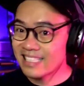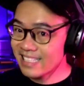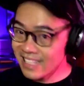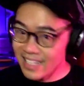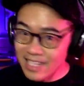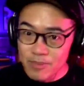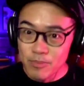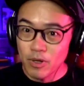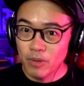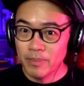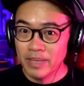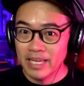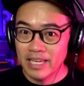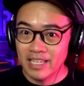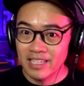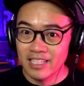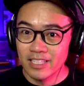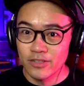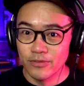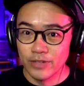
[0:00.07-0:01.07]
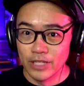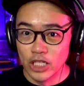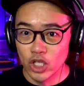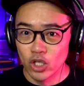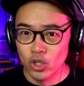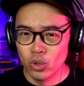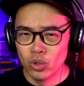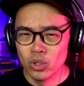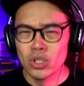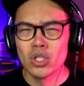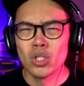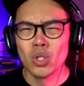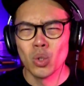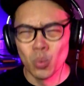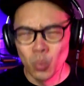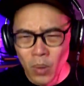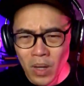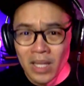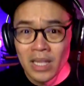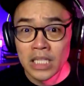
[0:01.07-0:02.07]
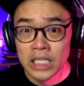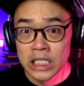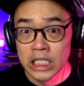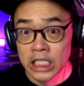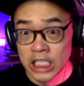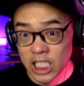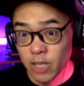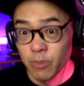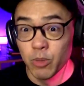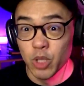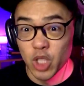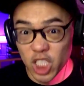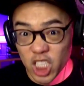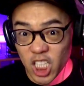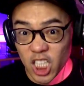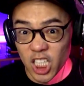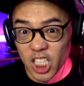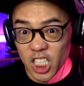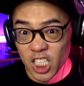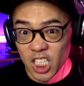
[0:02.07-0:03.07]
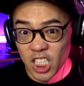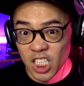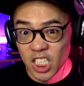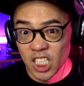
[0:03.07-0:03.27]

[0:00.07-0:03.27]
the time of making this video, the world is in deep shit.